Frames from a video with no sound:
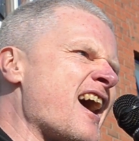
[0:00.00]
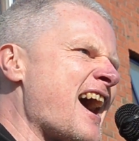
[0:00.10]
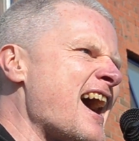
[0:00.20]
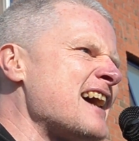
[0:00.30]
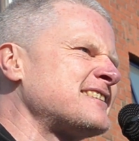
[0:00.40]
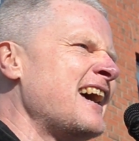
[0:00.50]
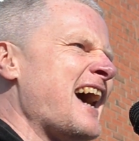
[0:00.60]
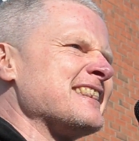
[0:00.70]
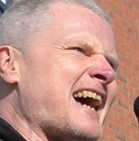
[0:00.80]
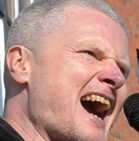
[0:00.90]
heart
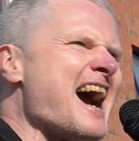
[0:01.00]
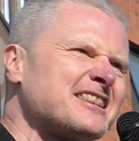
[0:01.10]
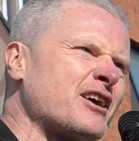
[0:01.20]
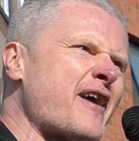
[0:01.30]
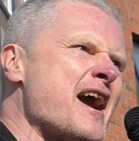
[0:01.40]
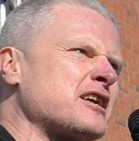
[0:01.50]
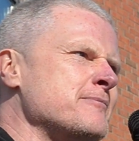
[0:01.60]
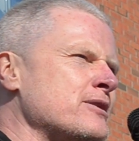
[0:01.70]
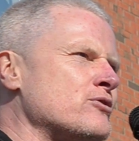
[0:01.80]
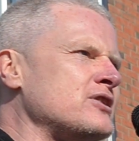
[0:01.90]
and the heart of our
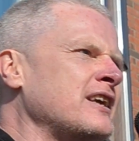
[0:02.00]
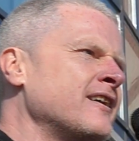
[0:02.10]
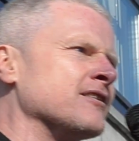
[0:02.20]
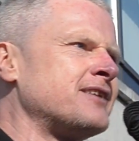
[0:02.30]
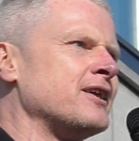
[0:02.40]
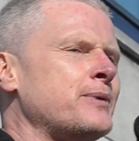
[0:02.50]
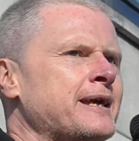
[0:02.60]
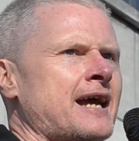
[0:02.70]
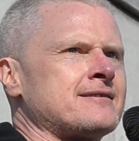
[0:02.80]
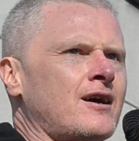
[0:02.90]
community until we
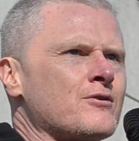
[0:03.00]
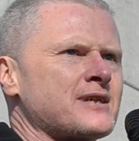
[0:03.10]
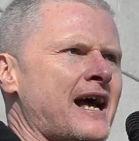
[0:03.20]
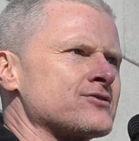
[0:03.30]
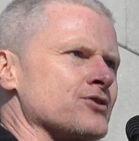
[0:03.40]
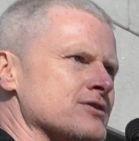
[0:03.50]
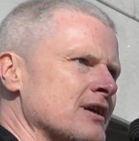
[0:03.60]
get those answers.